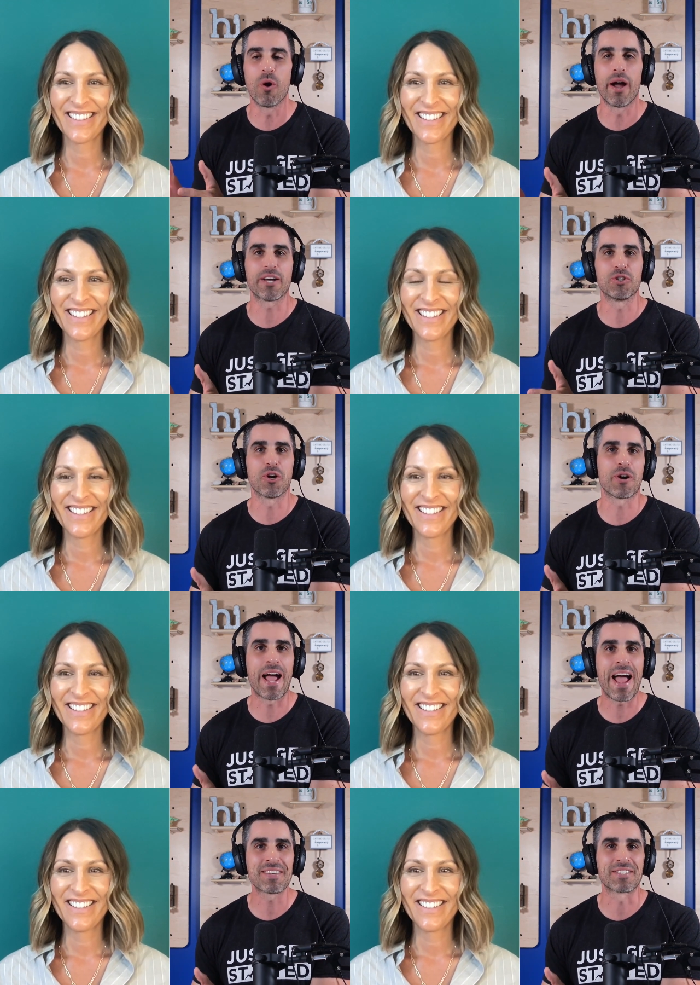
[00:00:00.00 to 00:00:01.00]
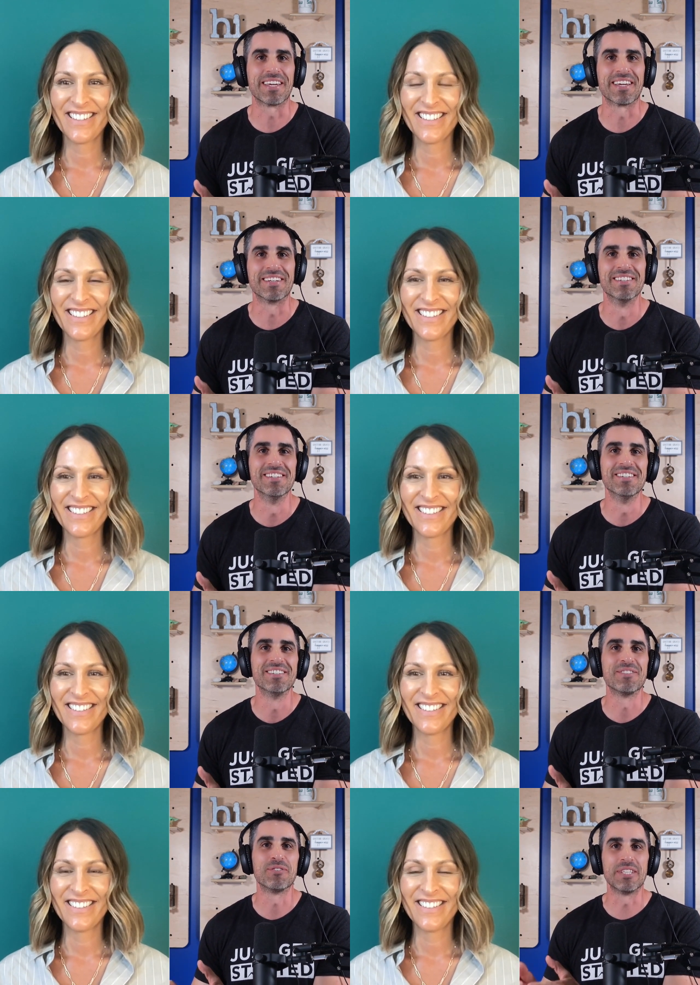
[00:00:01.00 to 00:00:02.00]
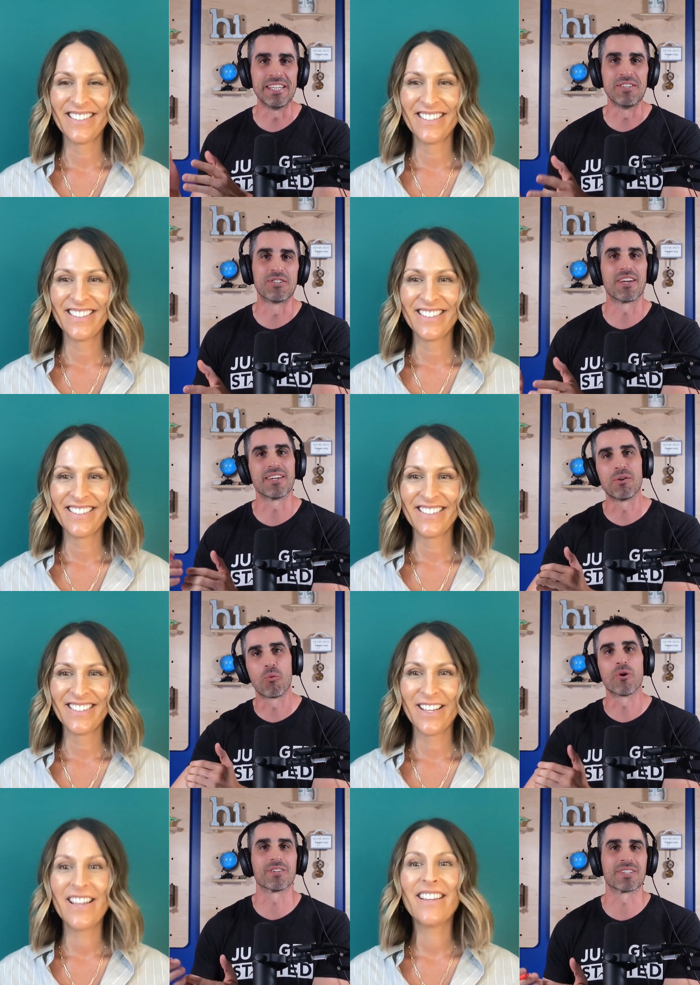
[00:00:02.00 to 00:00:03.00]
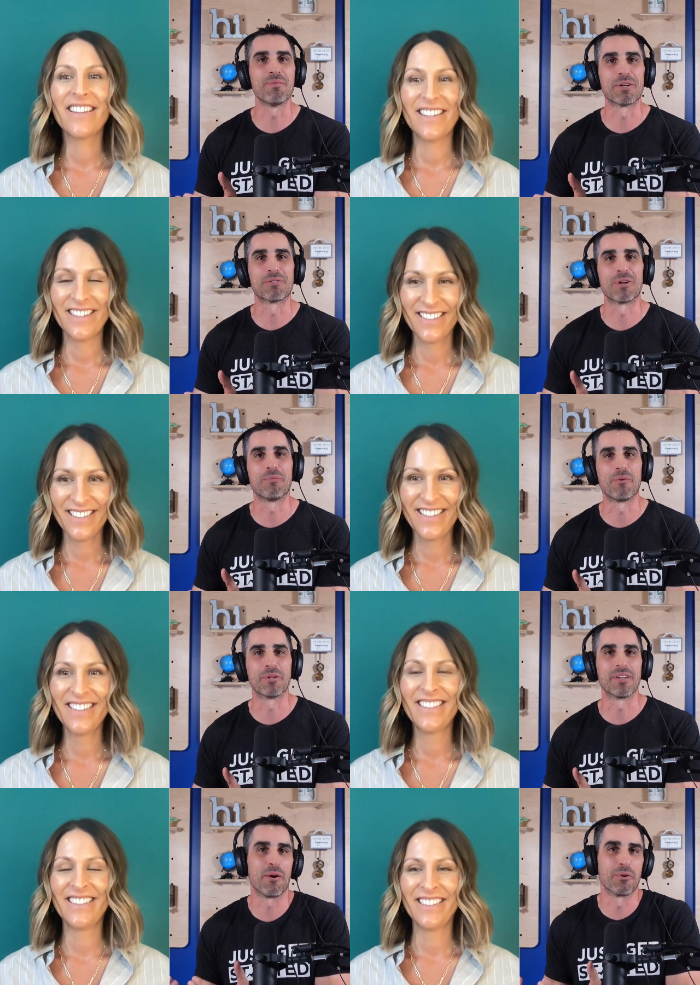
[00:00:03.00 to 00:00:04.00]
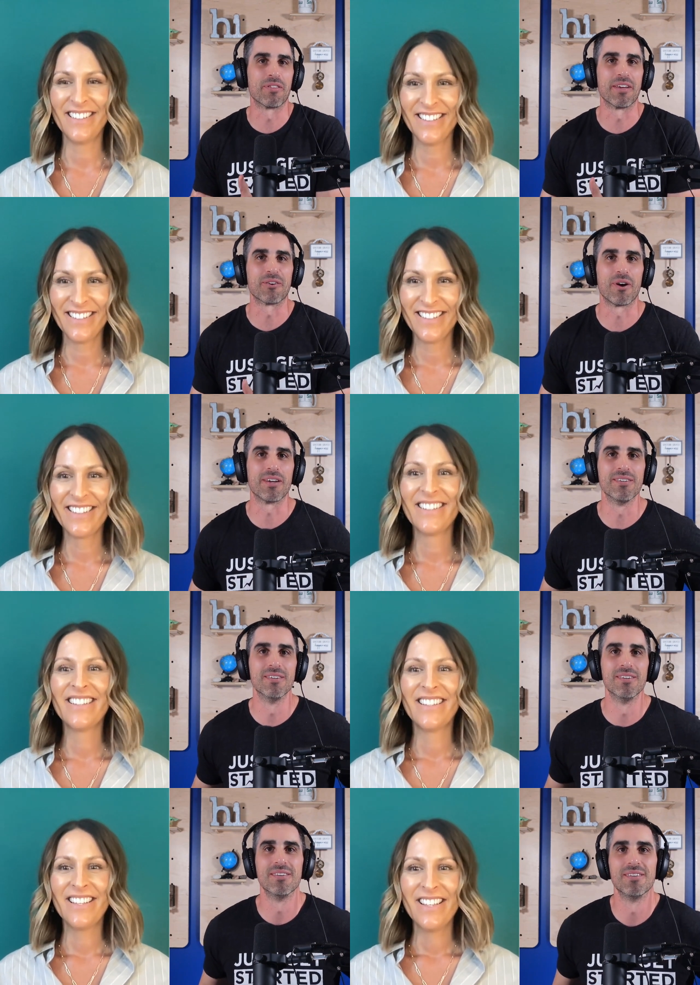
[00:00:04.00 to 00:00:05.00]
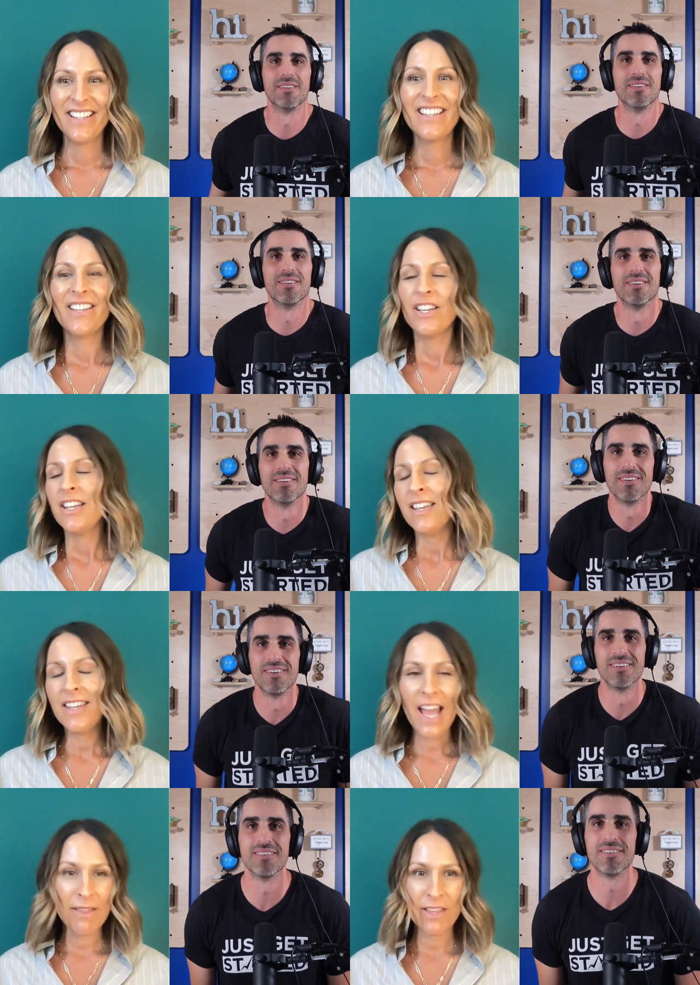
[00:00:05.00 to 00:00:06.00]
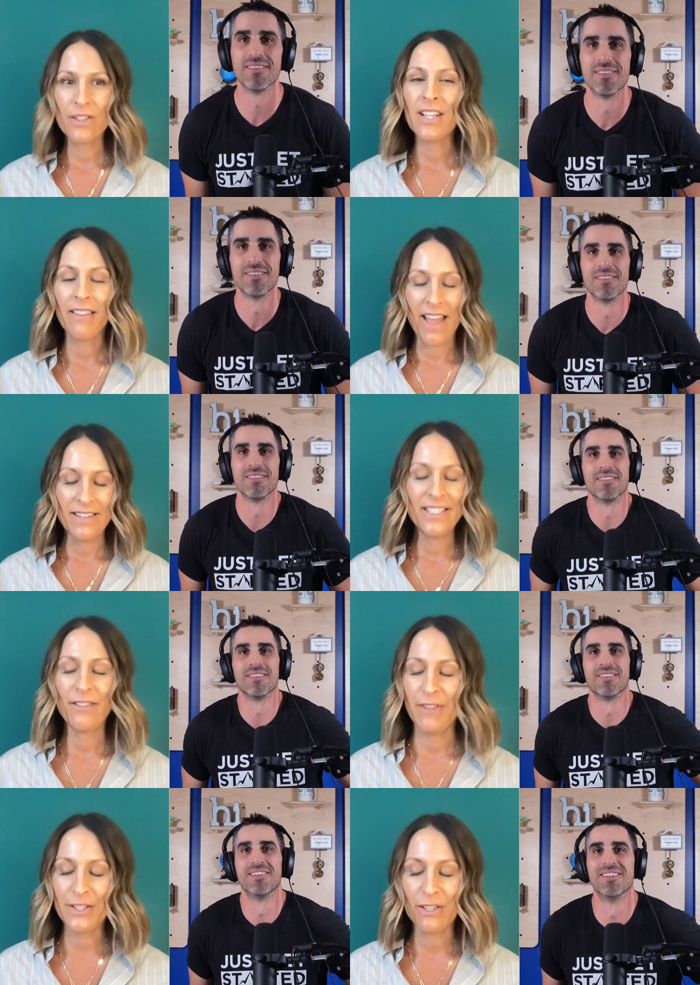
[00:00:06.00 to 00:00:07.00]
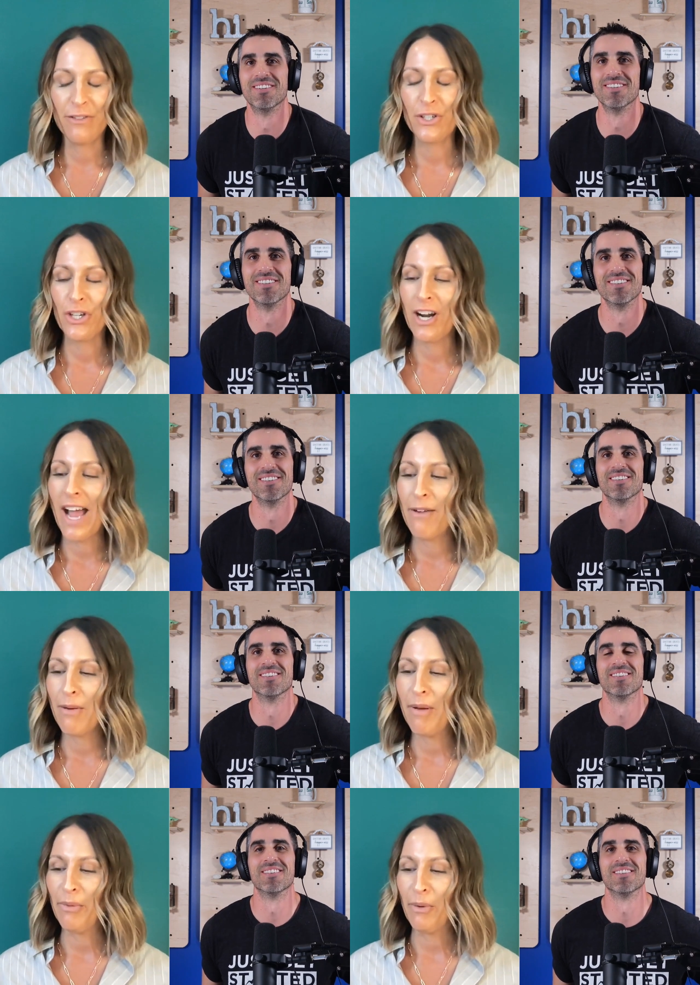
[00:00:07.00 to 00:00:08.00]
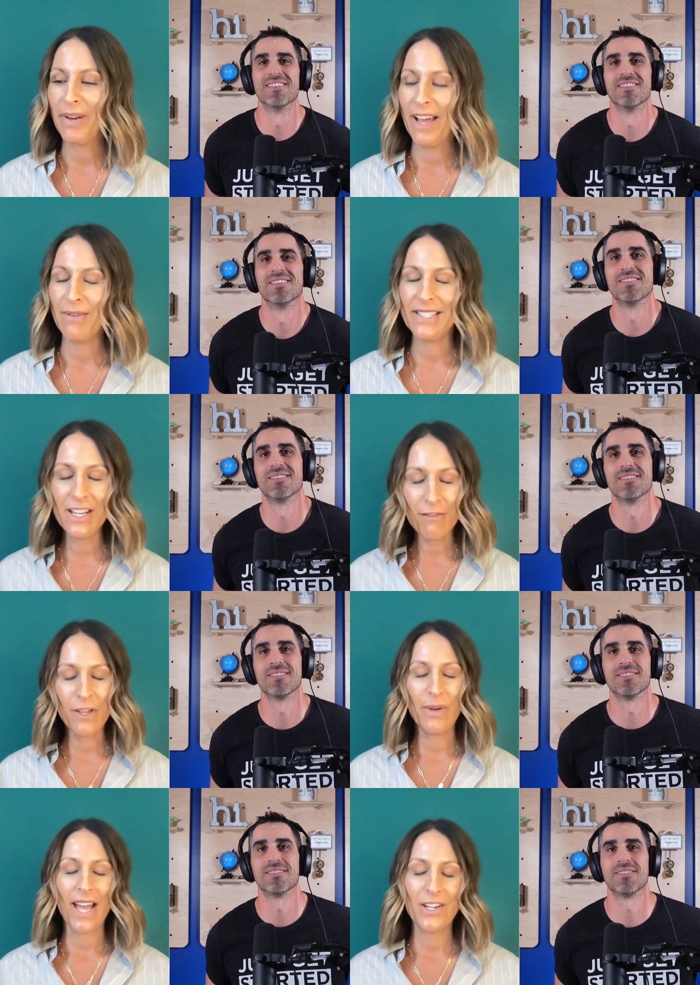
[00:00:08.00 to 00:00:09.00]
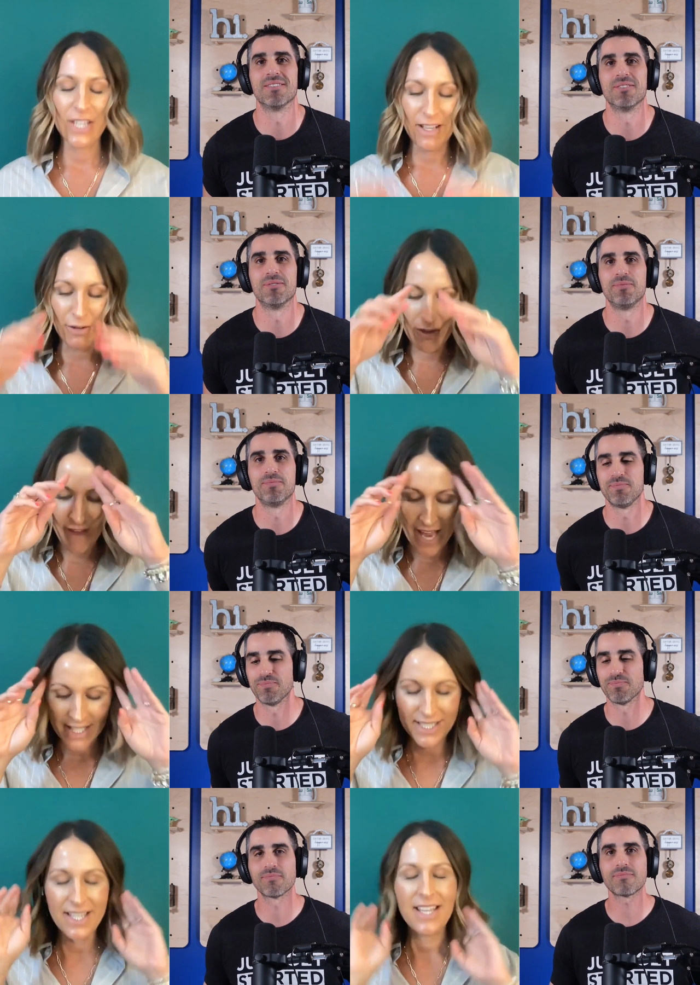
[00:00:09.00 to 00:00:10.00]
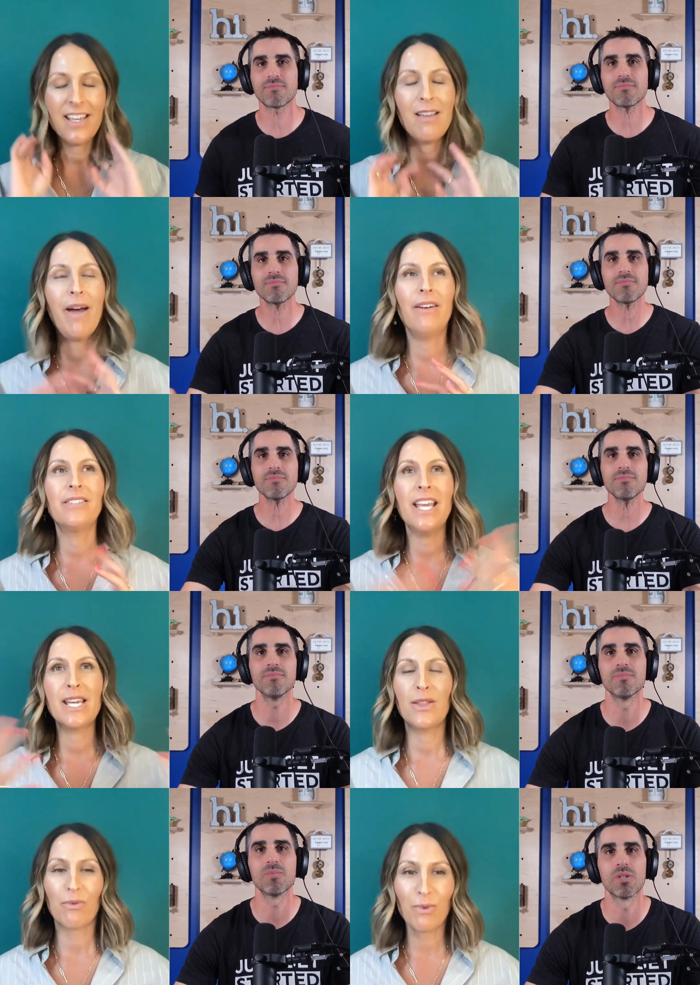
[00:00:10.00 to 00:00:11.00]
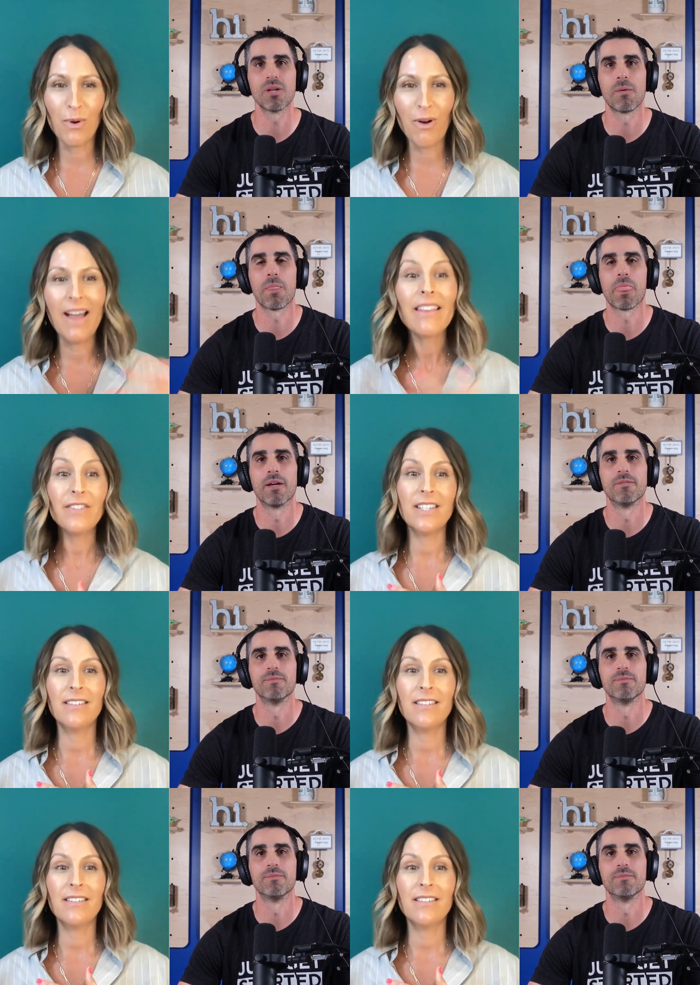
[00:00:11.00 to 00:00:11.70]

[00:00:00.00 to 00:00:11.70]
Speaker 1: actually are asking the insight and where it's coming from. I would I would think right.
Speaker 2: Yeah, I think there's a lens to filter for sure. I remember when I was interviewing actually at LearnVest, thinking about taking the role. I lived